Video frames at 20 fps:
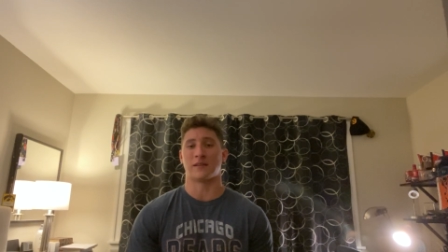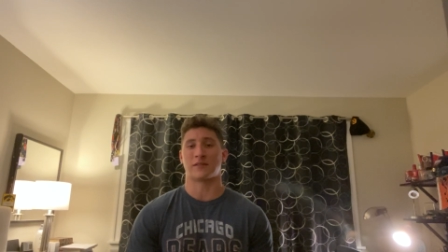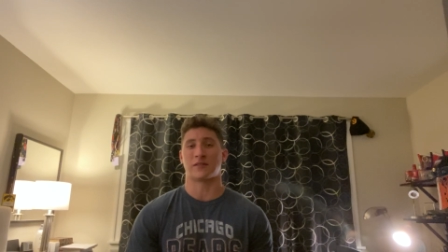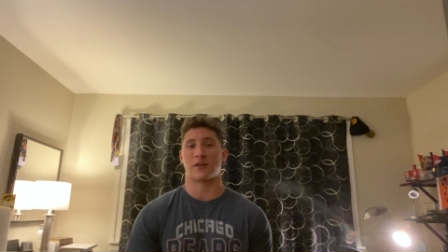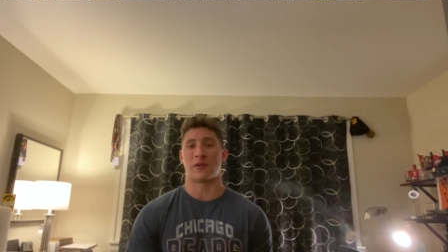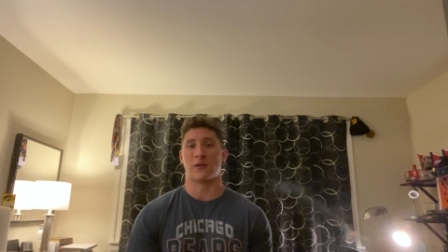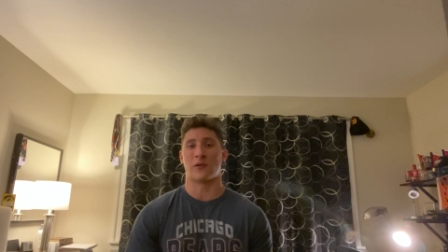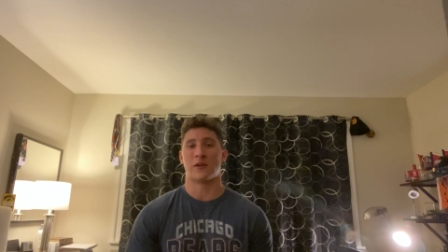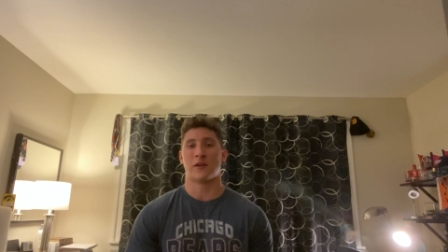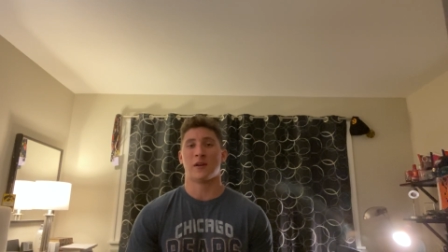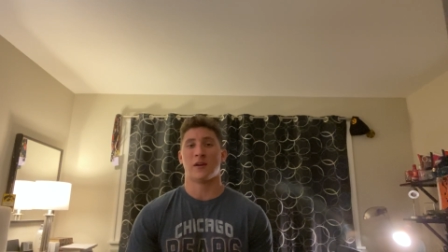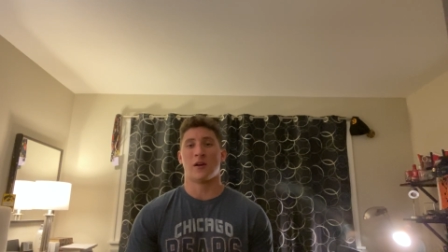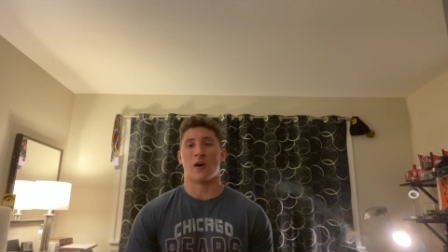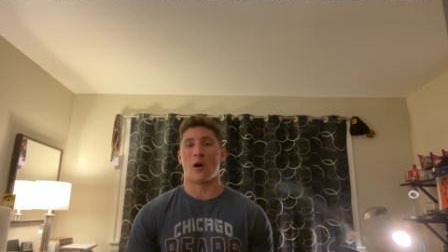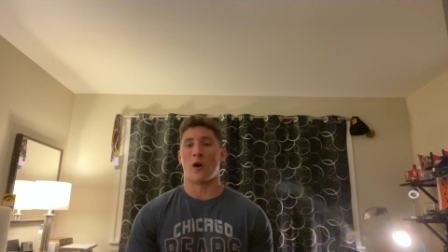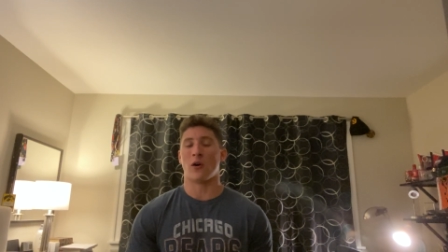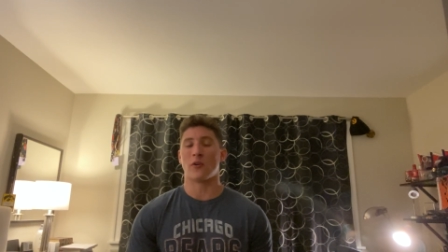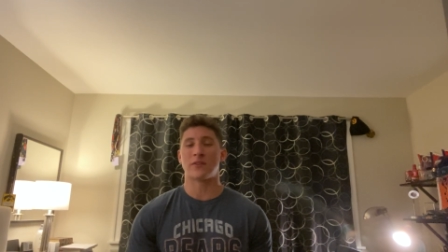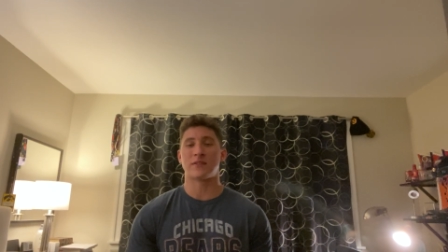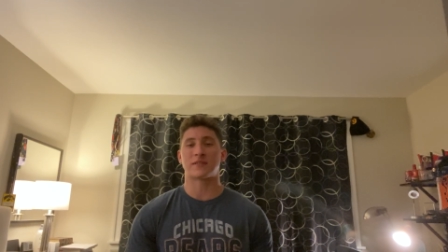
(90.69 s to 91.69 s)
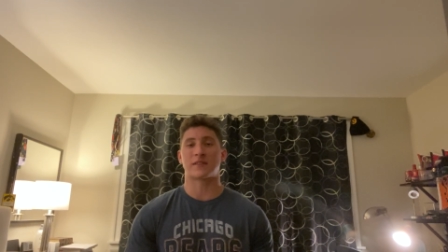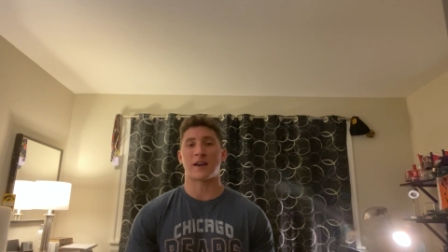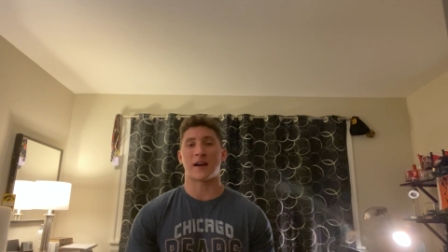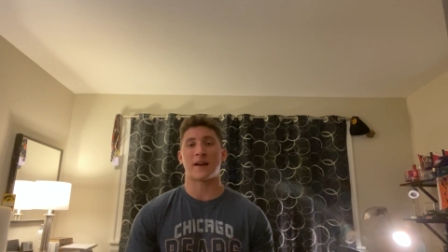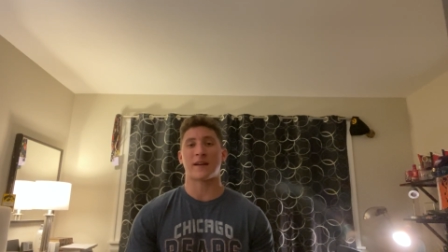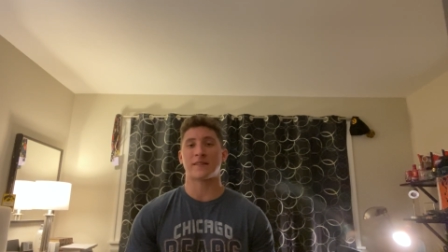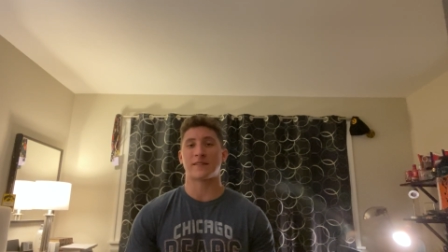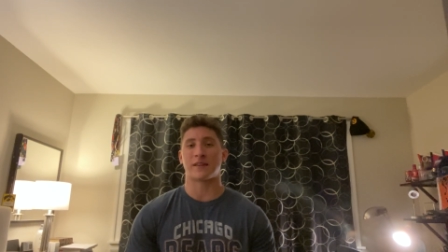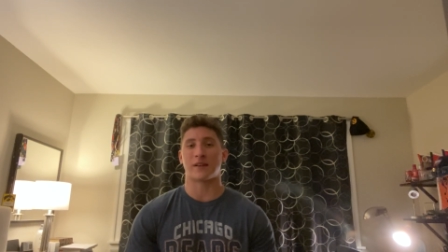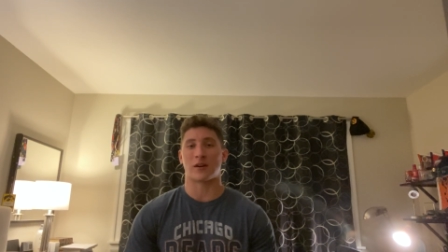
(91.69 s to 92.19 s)
So all these
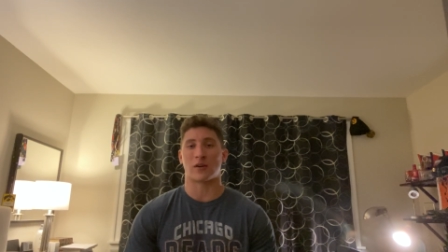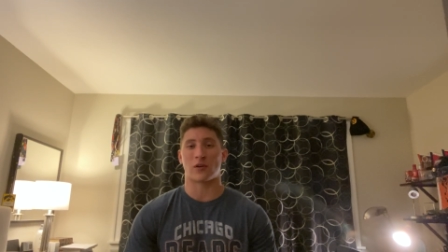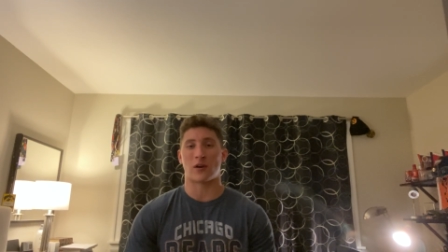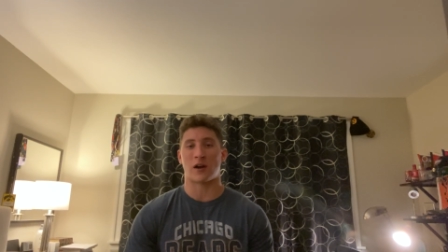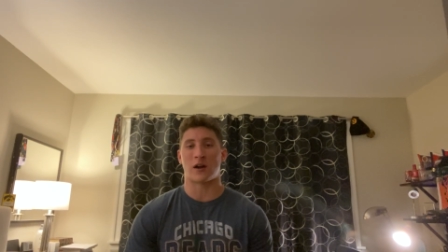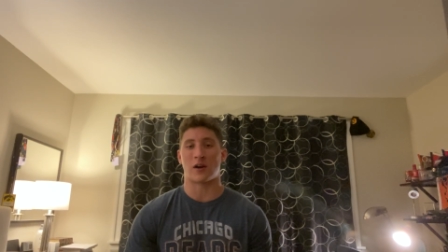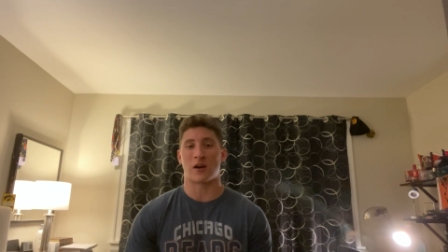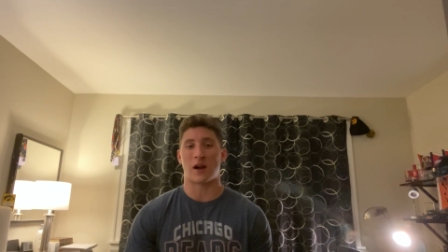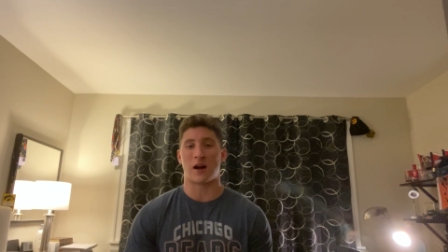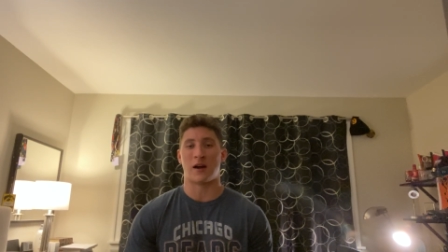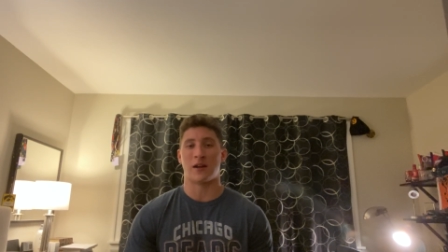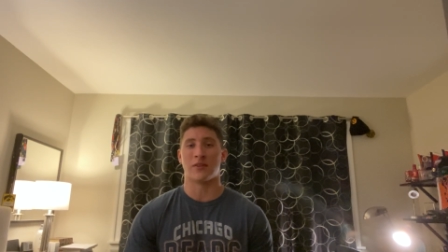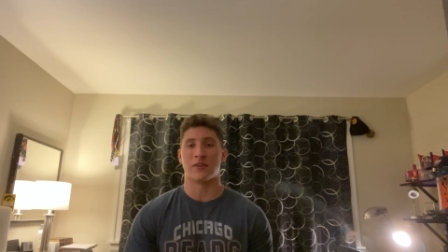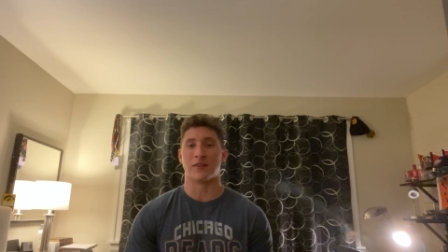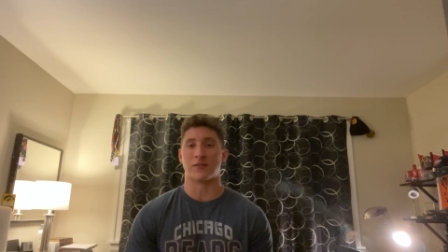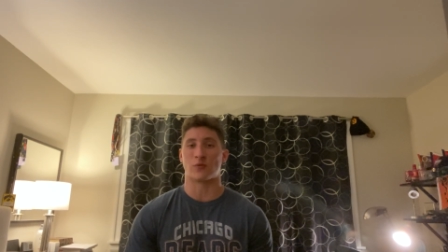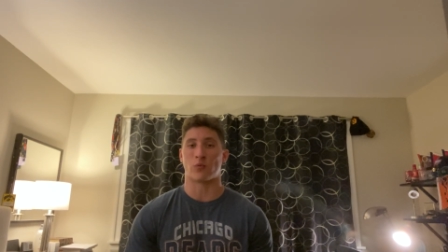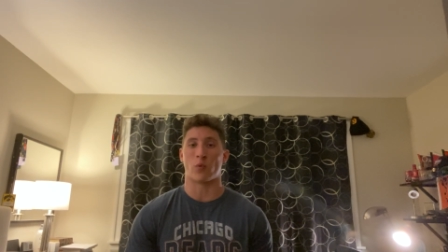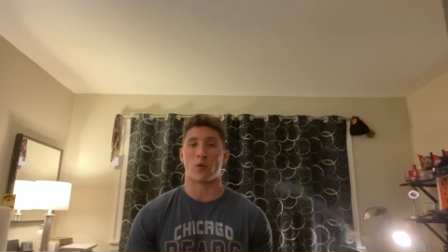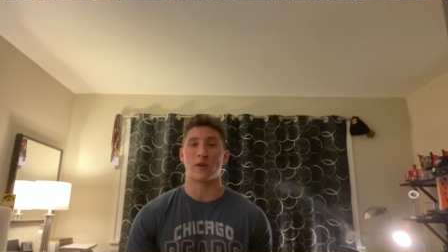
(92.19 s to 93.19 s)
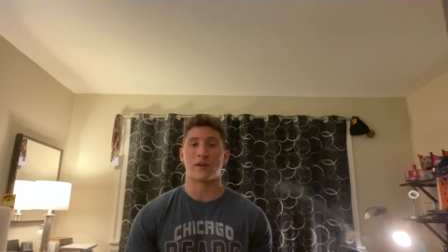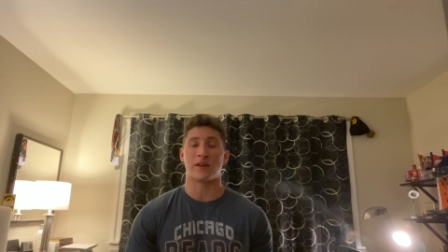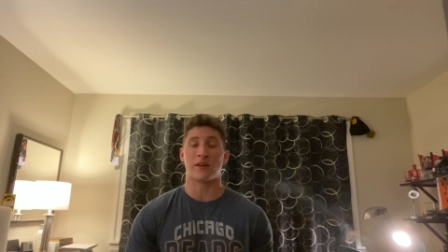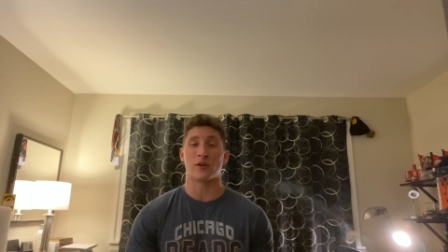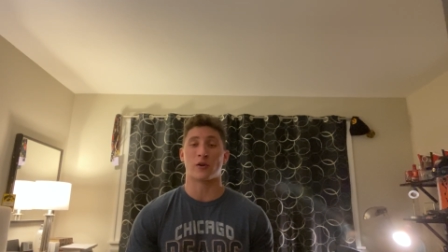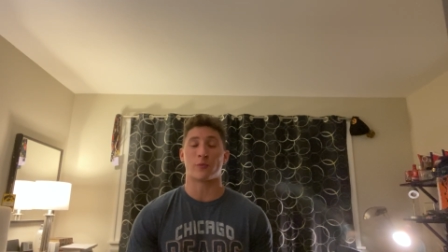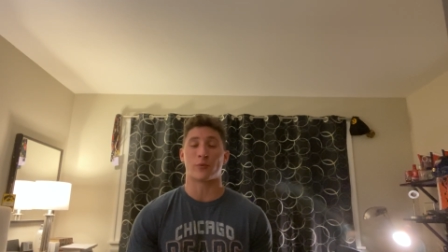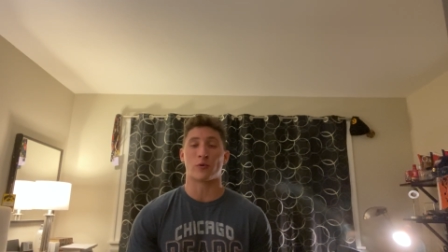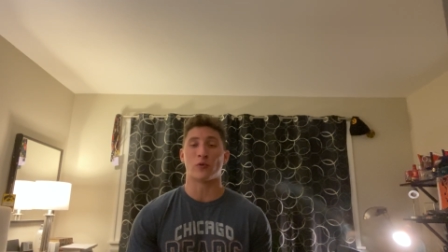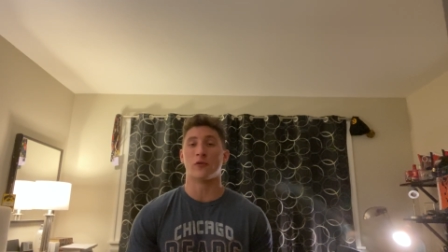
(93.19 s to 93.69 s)
guys that are on this 1
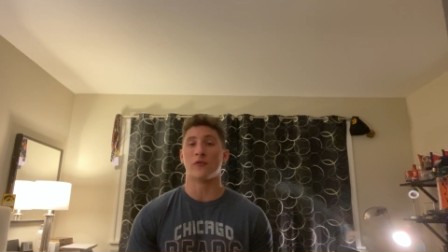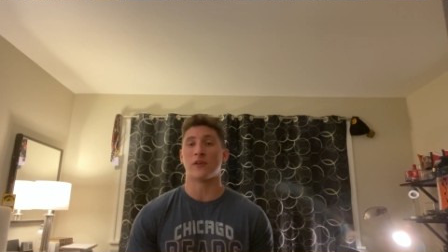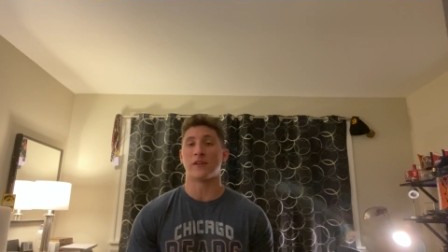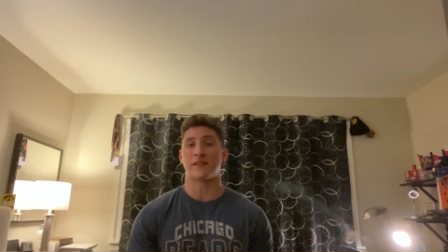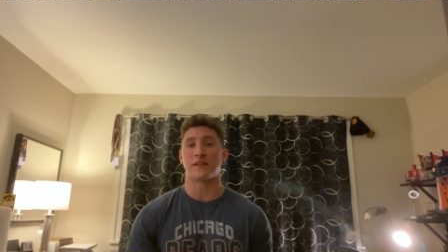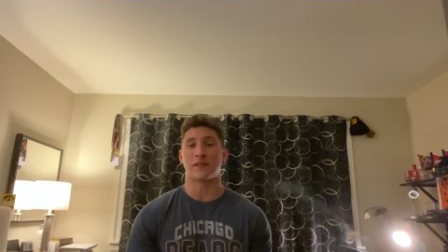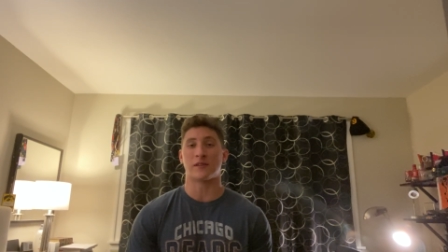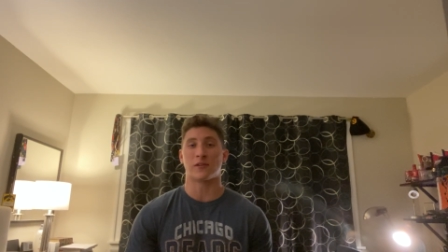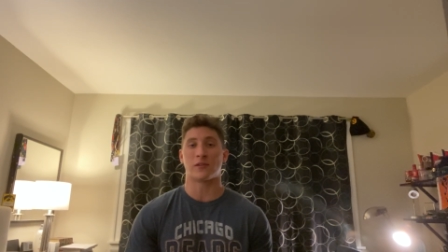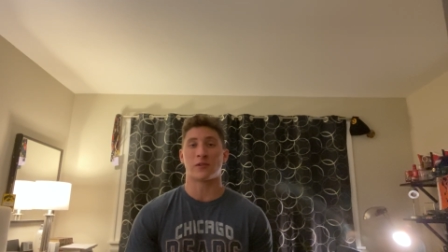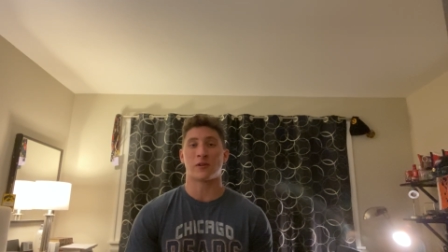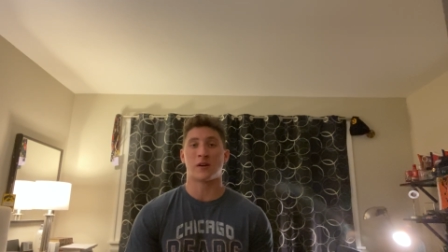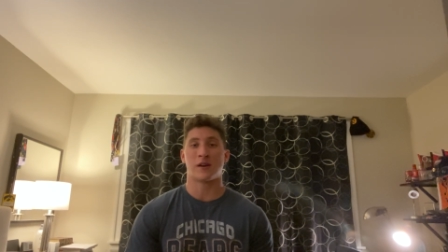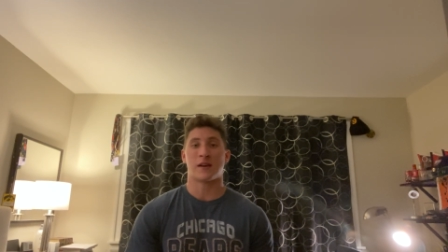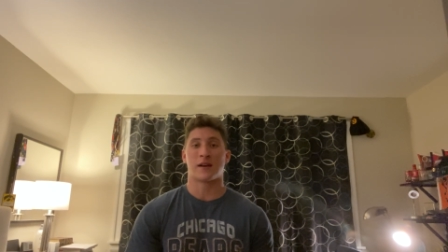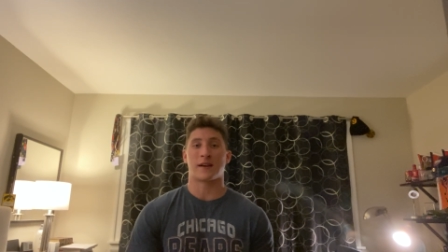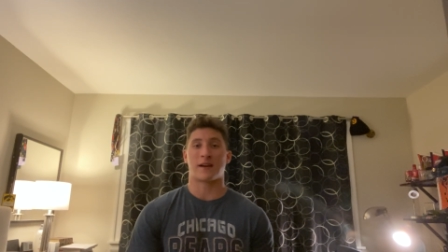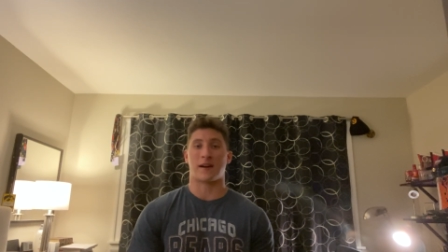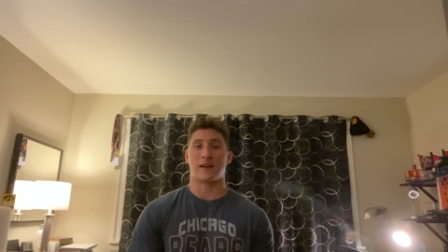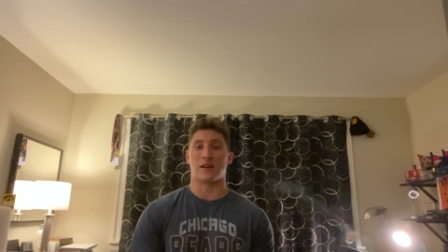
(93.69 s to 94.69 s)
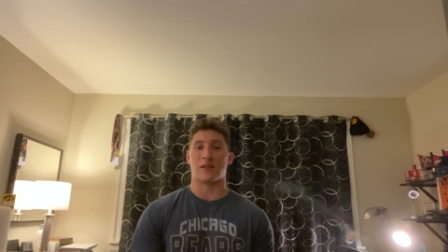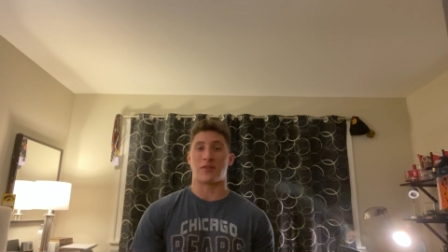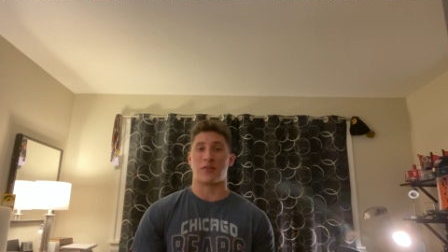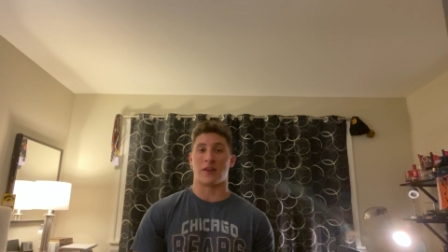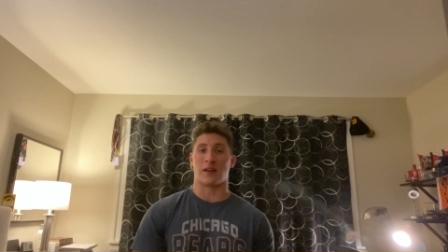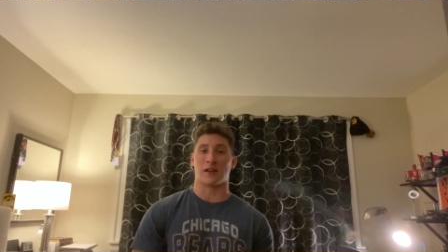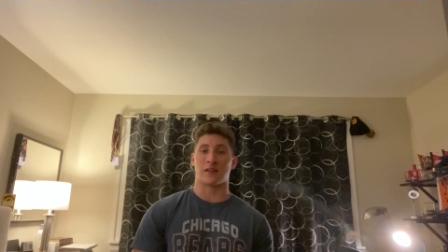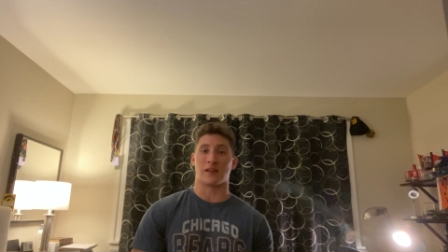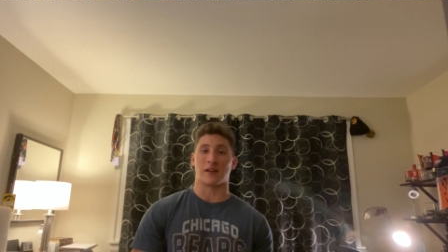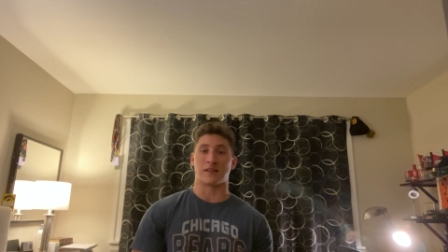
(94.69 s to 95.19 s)
year prove it deal kind of
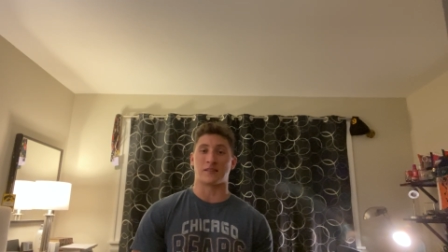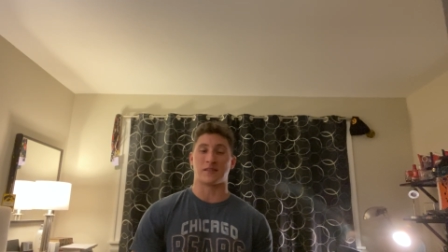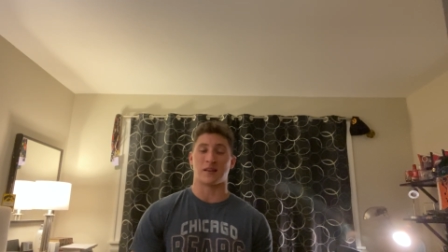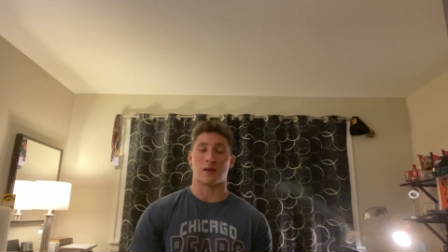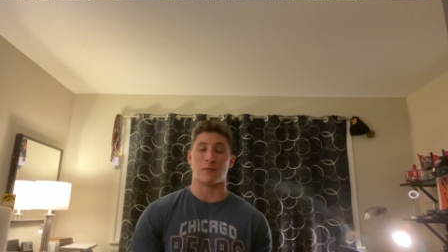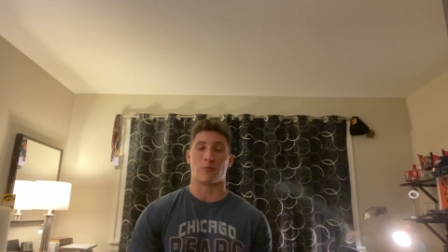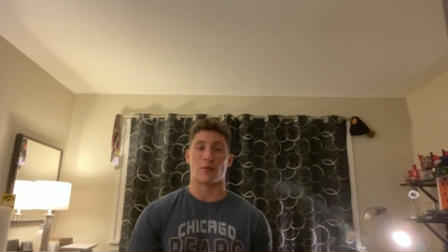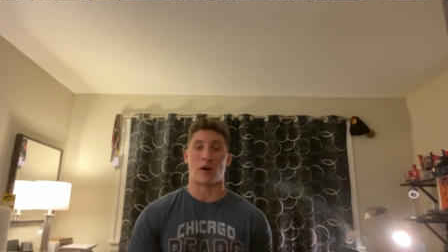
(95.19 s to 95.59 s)
thing, like St.